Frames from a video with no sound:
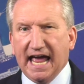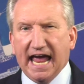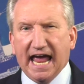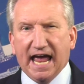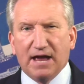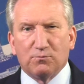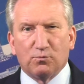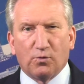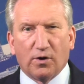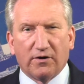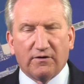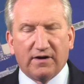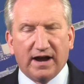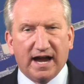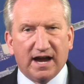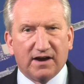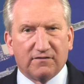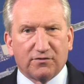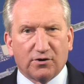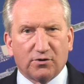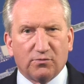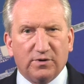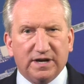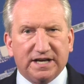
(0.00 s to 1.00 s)
and
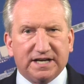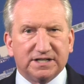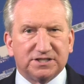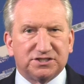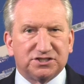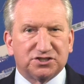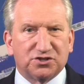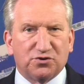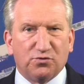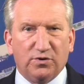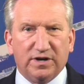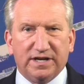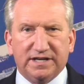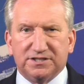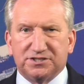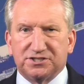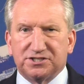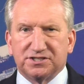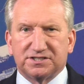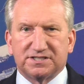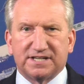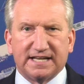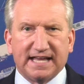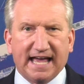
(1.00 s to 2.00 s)
wherever we can squeeze
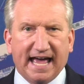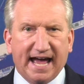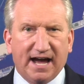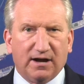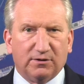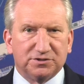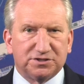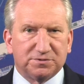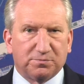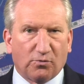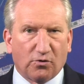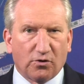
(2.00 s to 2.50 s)
just an ounce